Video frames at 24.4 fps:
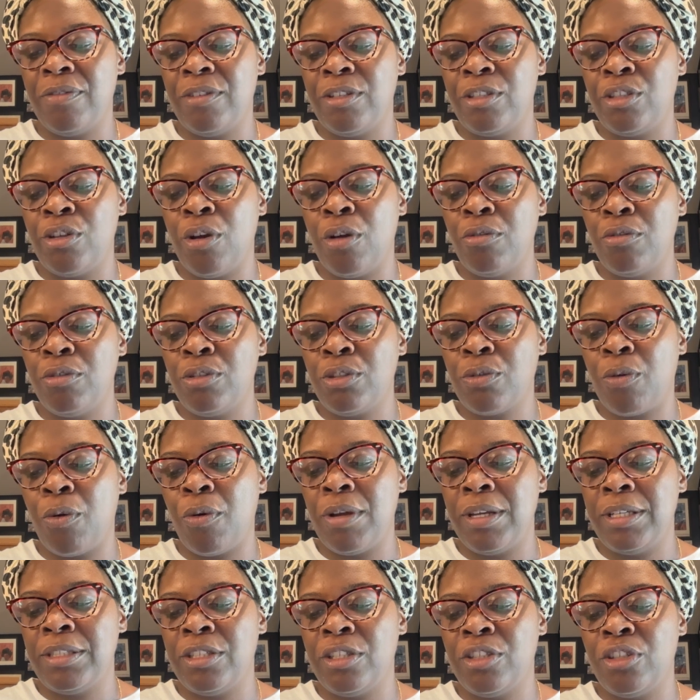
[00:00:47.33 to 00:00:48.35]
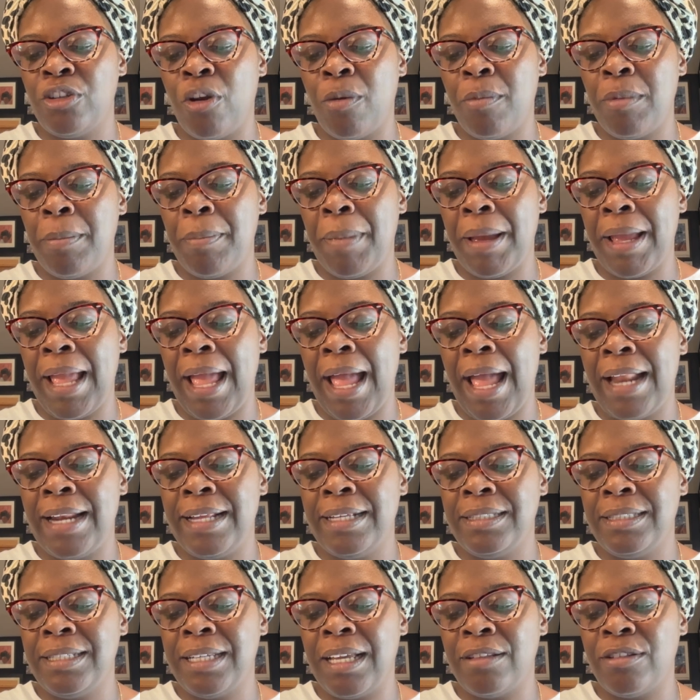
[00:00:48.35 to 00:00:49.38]
The total score is determined by
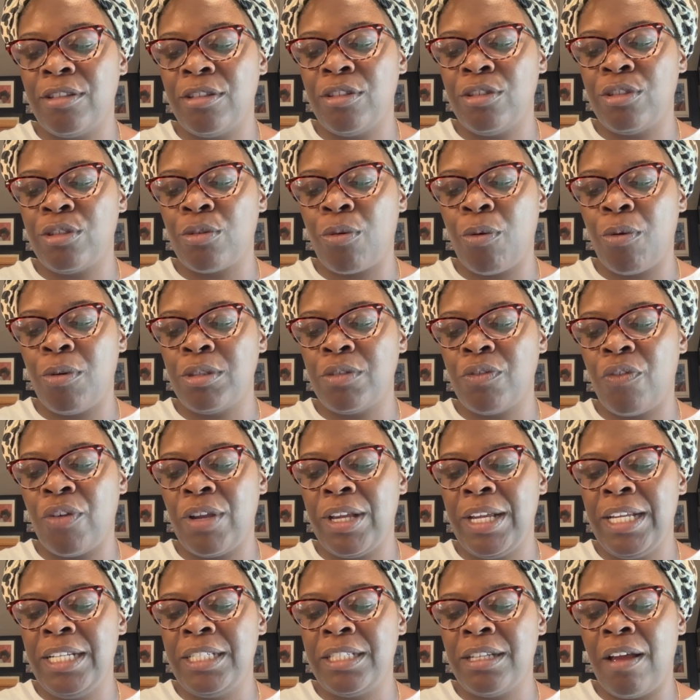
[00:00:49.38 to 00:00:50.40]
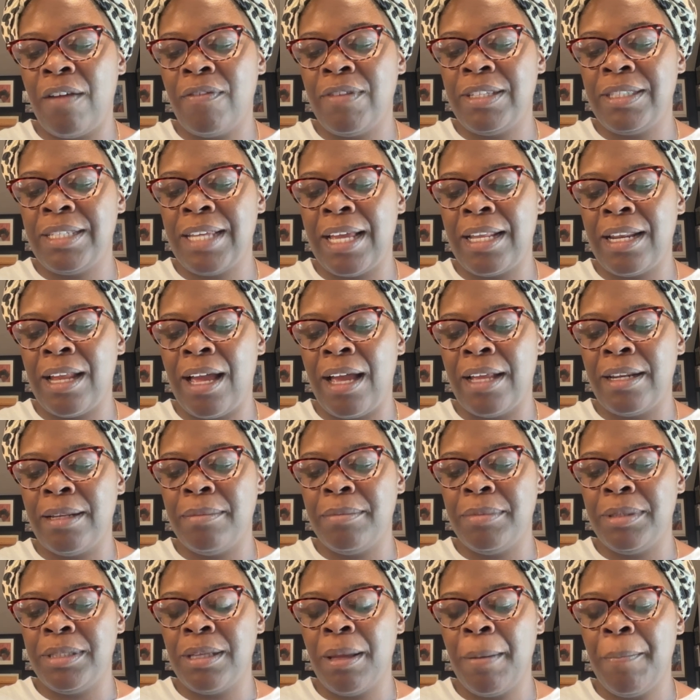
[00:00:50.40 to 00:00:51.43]
adding together the scores for each of the 10
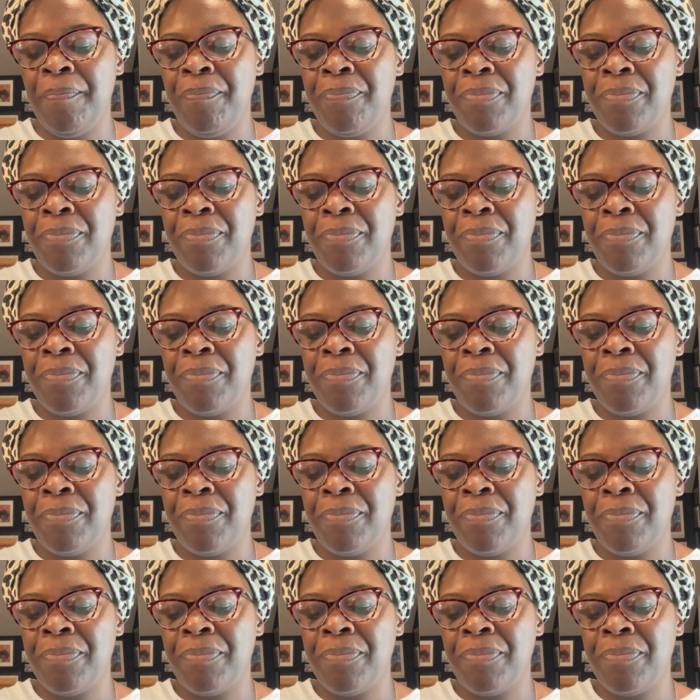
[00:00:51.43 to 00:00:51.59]
items.